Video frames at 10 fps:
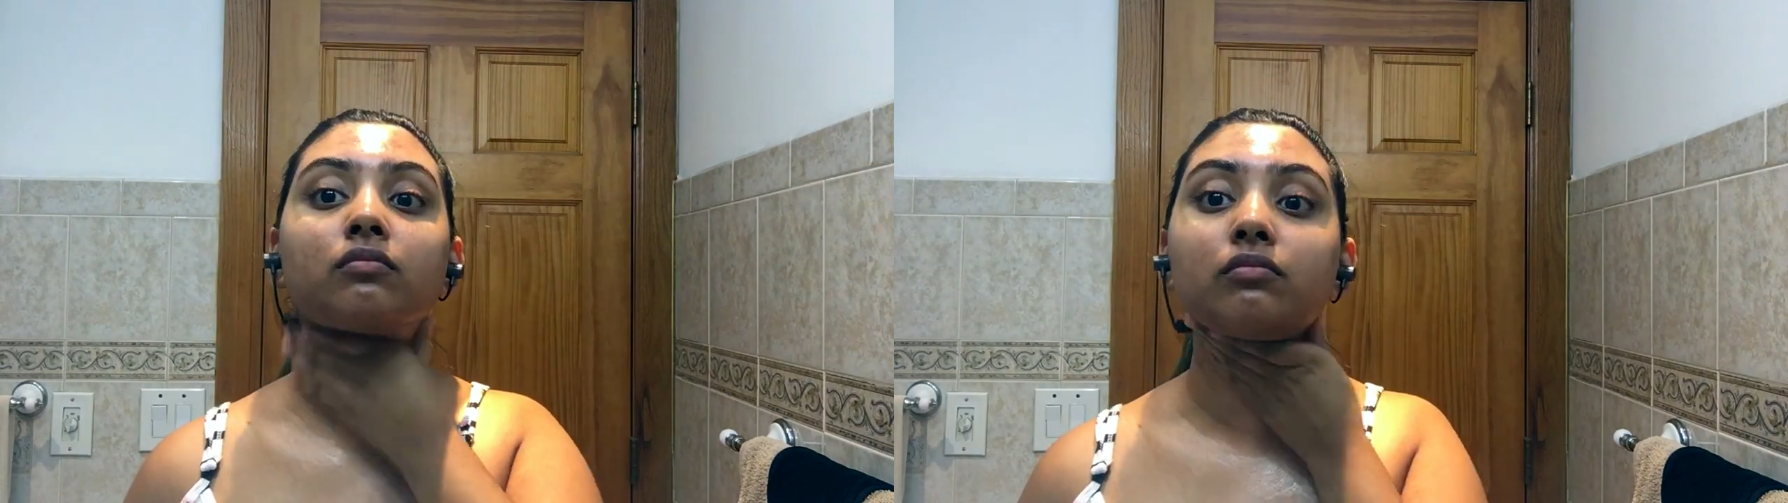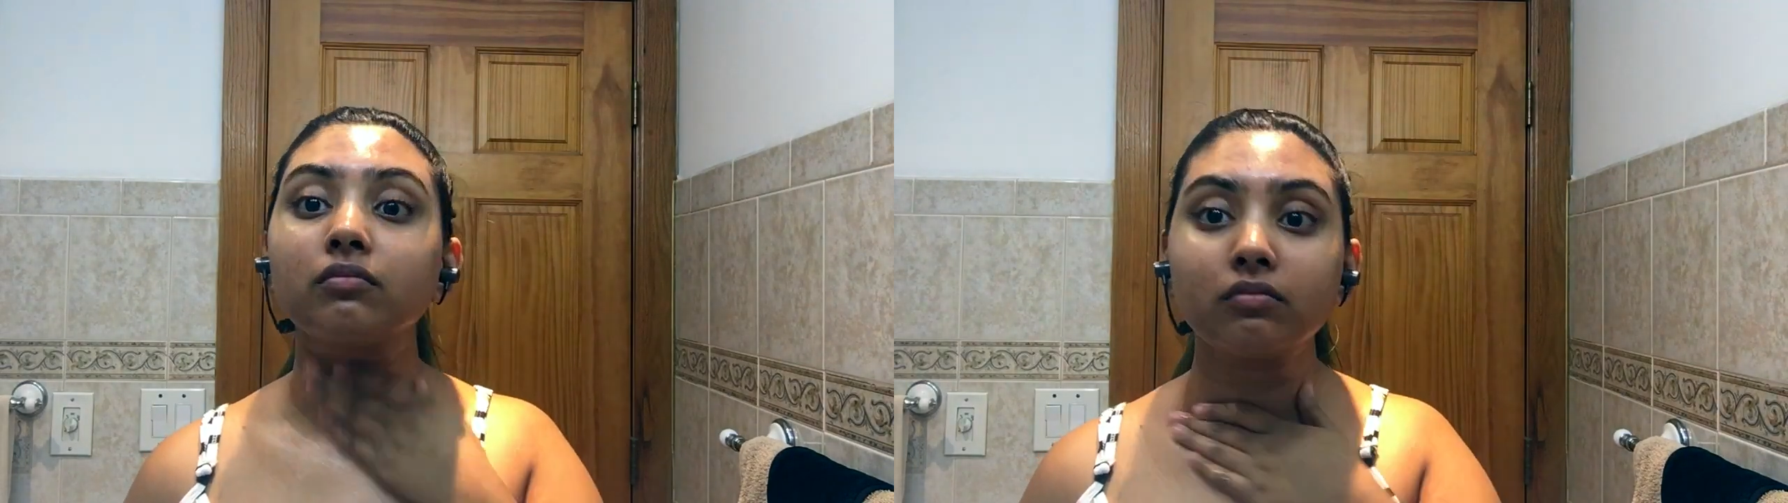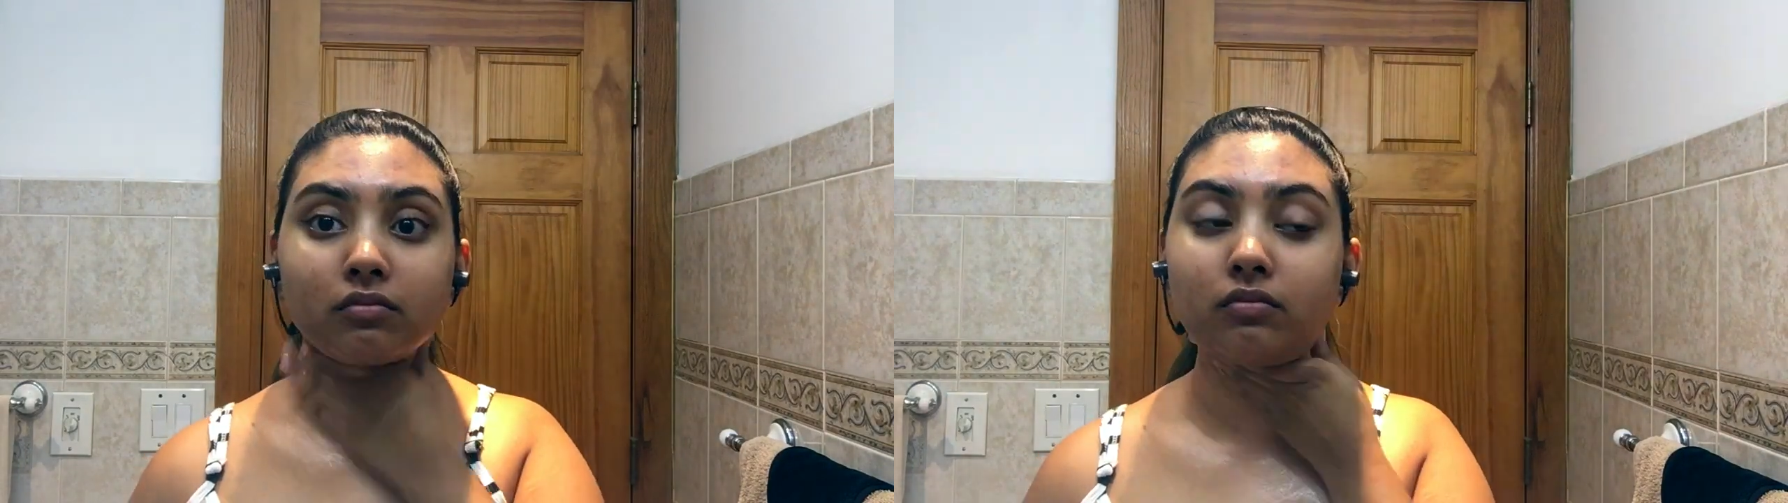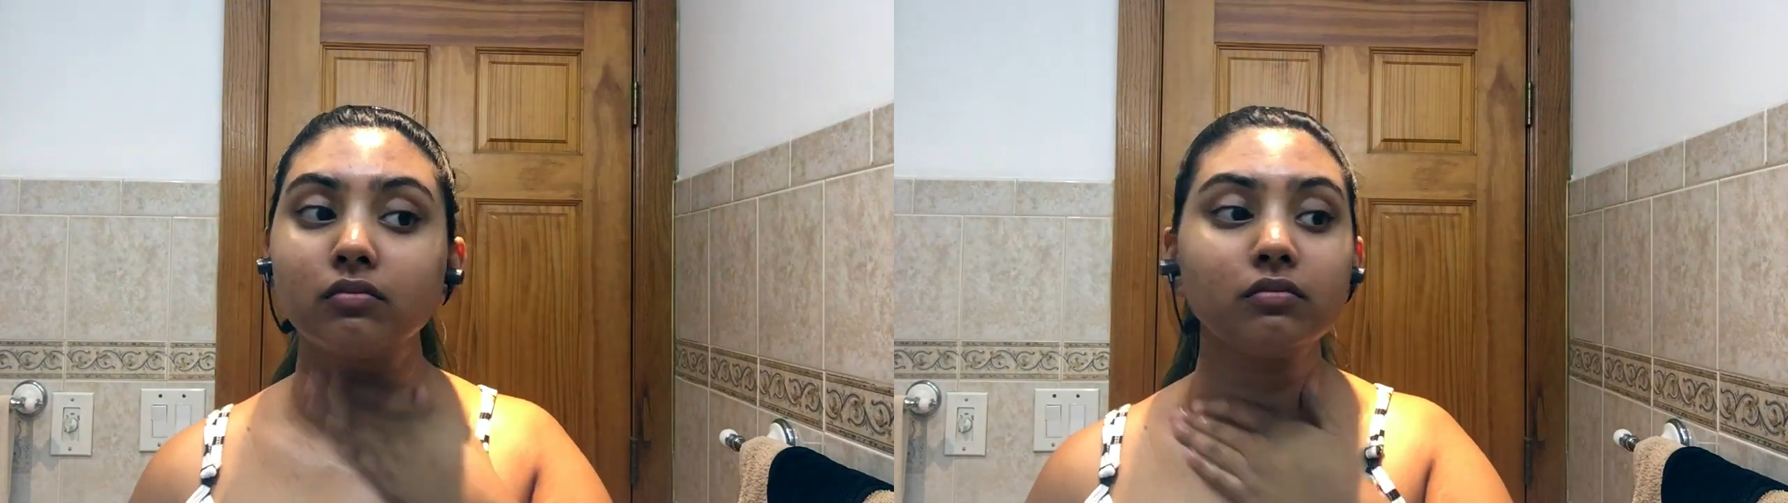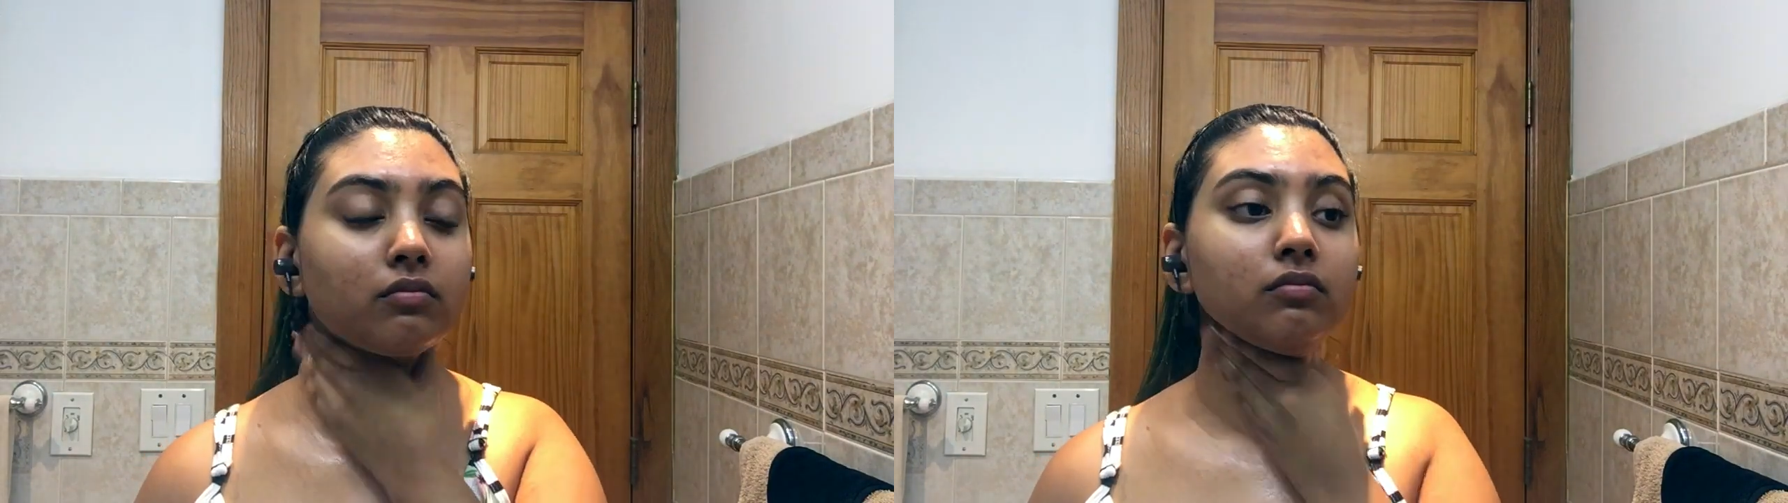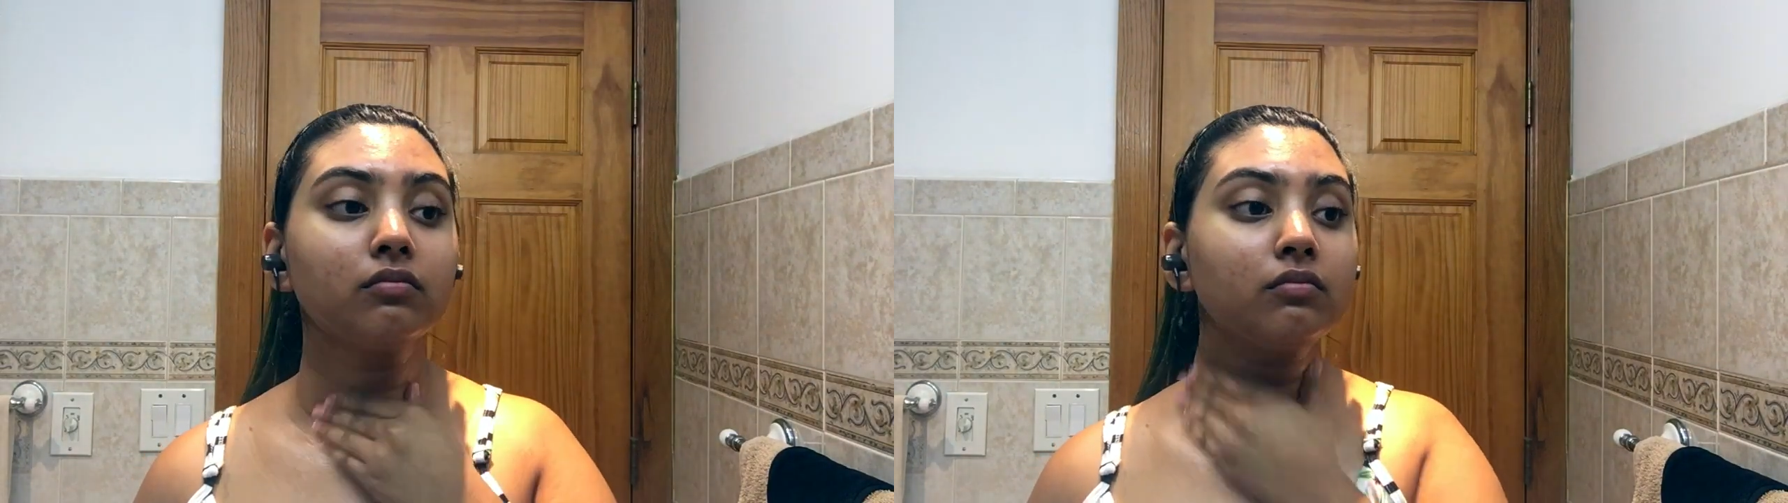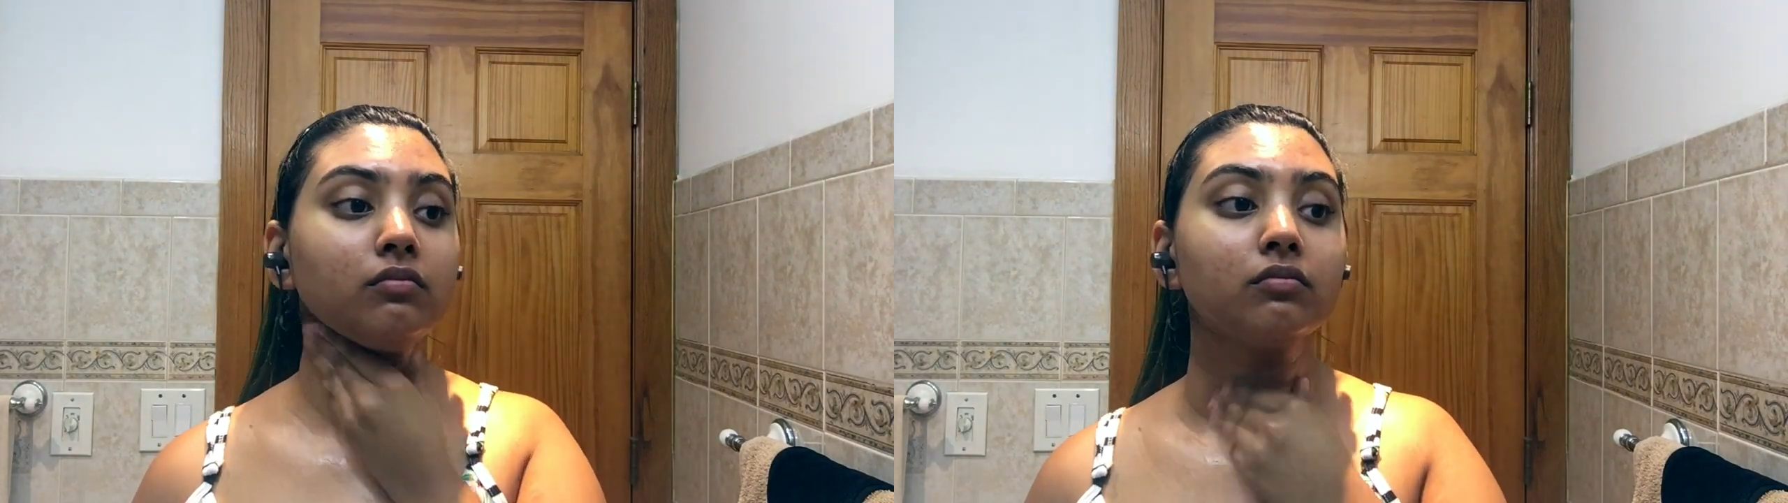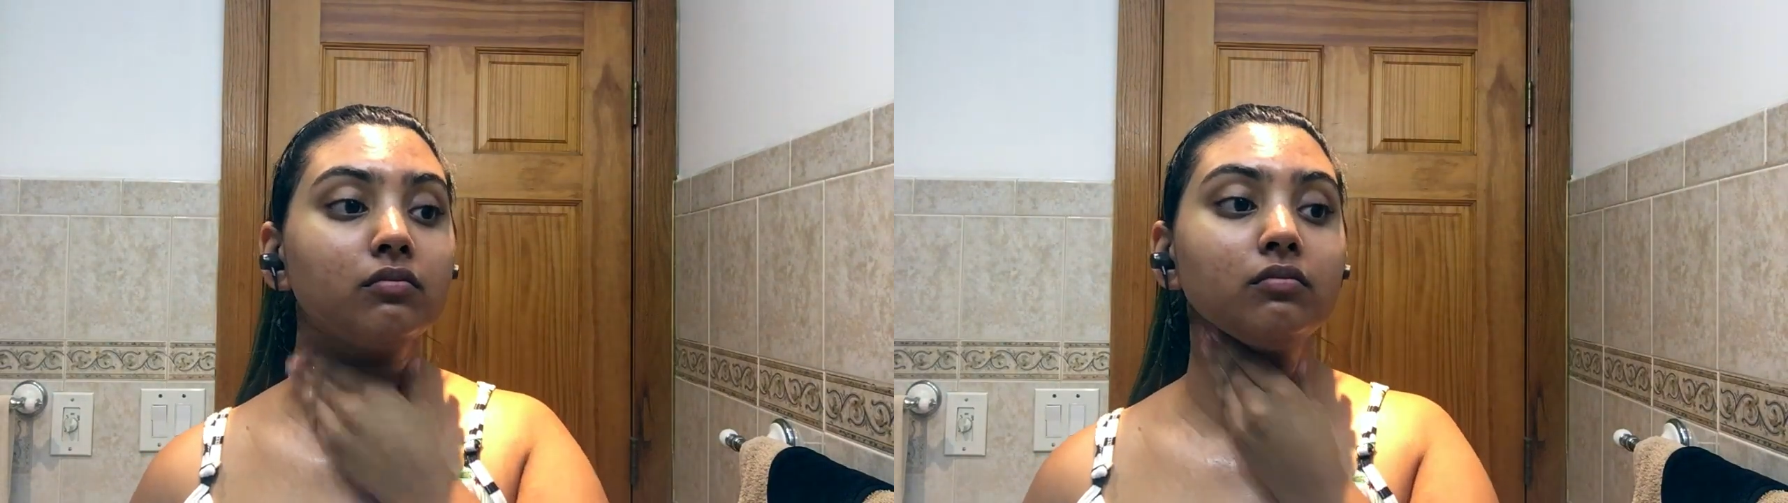I like to put this on my
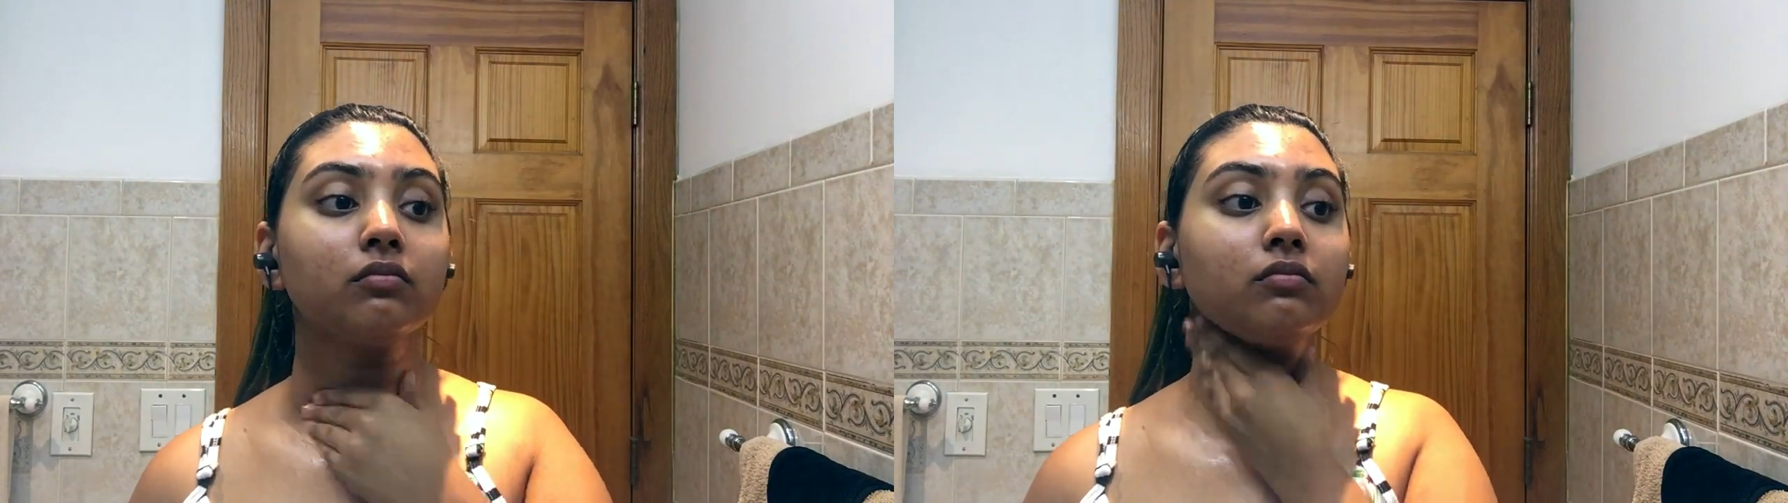neck to help